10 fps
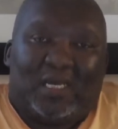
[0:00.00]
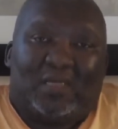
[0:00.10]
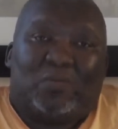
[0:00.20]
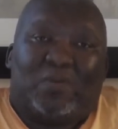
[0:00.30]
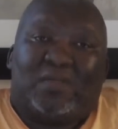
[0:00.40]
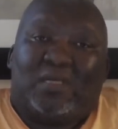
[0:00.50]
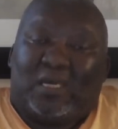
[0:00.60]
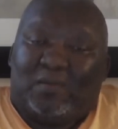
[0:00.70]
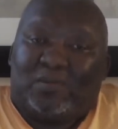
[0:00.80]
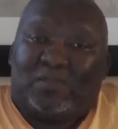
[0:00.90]
and when they
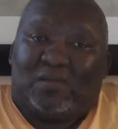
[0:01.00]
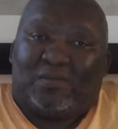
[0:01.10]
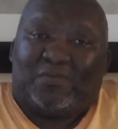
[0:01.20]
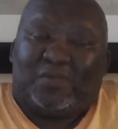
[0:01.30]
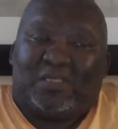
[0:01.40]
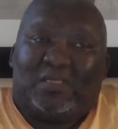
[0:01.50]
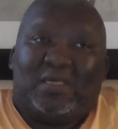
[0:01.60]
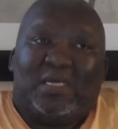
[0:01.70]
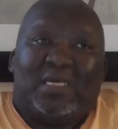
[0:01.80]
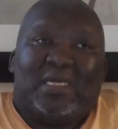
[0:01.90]
came to South
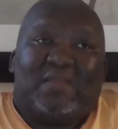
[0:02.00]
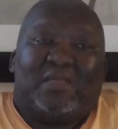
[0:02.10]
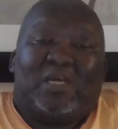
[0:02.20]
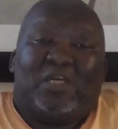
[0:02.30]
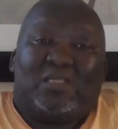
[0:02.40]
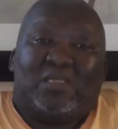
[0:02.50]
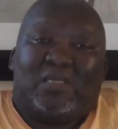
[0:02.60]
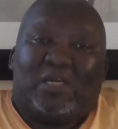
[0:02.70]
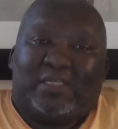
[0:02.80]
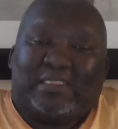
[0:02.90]
Africa in the
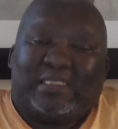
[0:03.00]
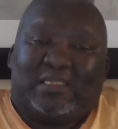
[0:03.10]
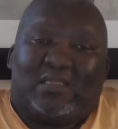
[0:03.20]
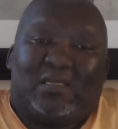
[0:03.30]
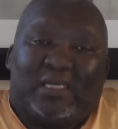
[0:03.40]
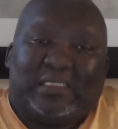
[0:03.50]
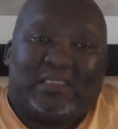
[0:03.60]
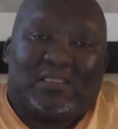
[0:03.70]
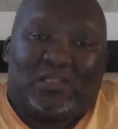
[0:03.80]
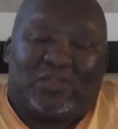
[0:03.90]
18th and the
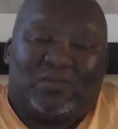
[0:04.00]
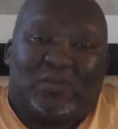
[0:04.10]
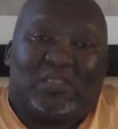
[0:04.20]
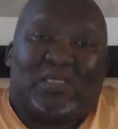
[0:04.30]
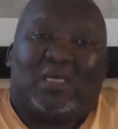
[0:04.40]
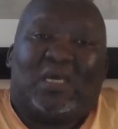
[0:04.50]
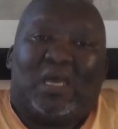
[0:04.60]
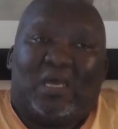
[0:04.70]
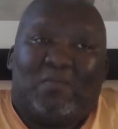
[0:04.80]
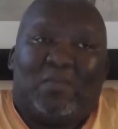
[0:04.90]
19th century, they
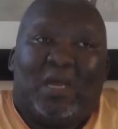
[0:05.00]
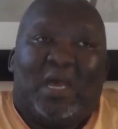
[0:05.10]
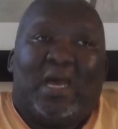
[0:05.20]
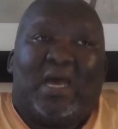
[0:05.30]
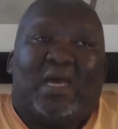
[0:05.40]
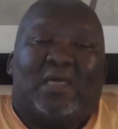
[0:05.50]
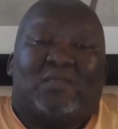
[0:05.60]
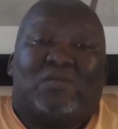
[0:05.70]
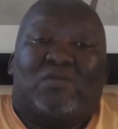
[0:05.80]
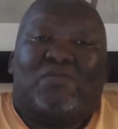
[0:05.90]
came
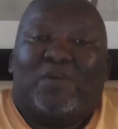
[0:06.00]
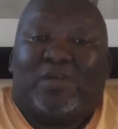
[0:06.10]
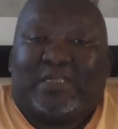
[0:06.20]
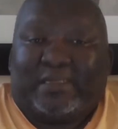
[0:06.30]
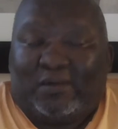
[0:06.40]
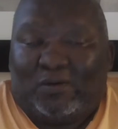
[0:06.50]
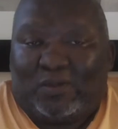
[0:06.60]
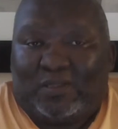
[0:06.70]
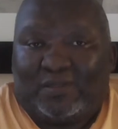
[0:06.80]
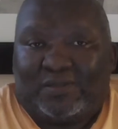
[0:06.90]
and converted
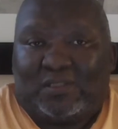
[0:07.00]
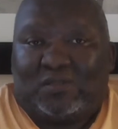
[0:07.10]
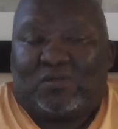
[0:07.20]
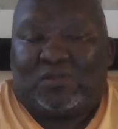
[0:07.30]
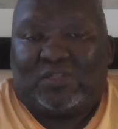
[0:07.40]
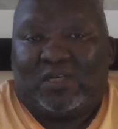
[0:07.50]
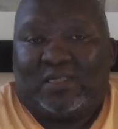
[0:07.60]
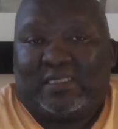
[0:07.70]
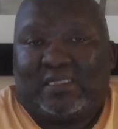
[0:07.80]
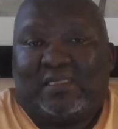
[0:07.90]
locals into
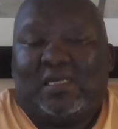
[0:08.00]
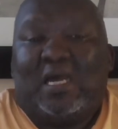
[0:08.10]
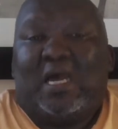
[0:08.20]
Christianity.